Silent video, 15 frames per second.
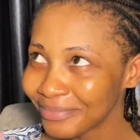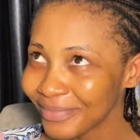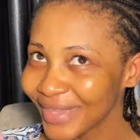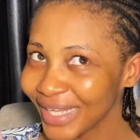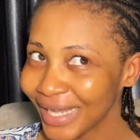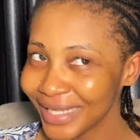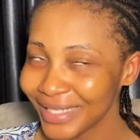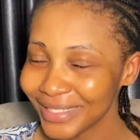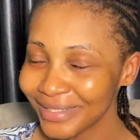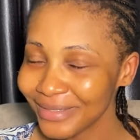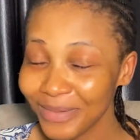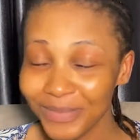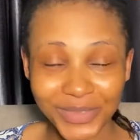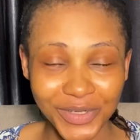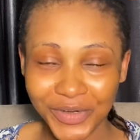Okay,
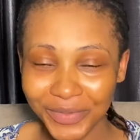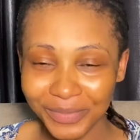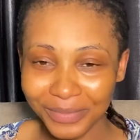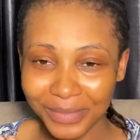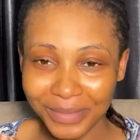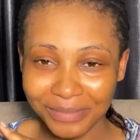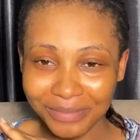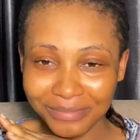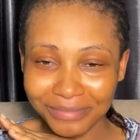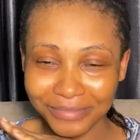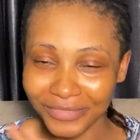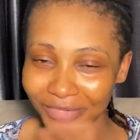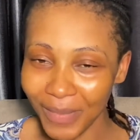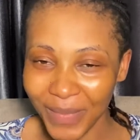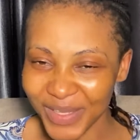I'm sorry.
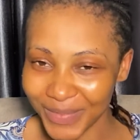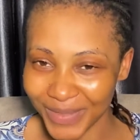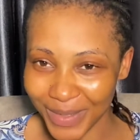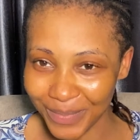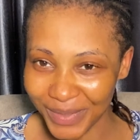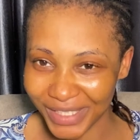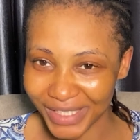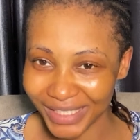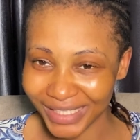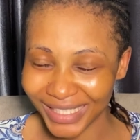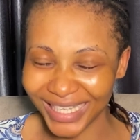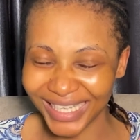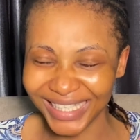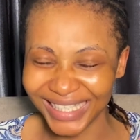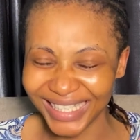Why am I speaking pidgin?
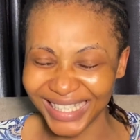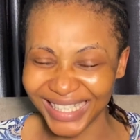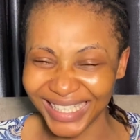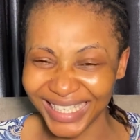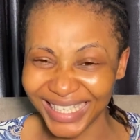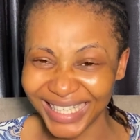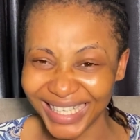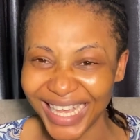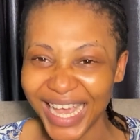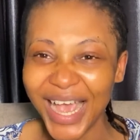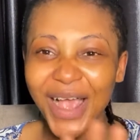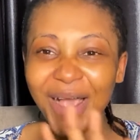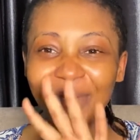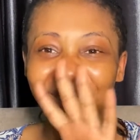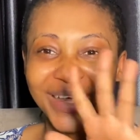
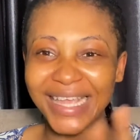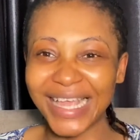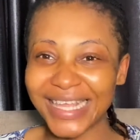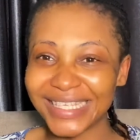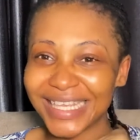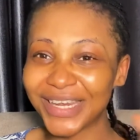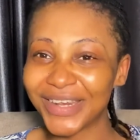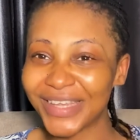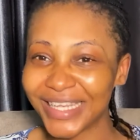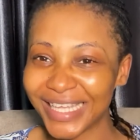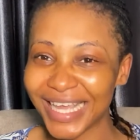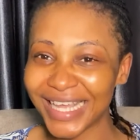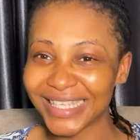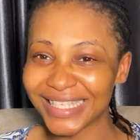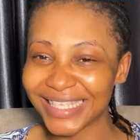But yes, I know you get.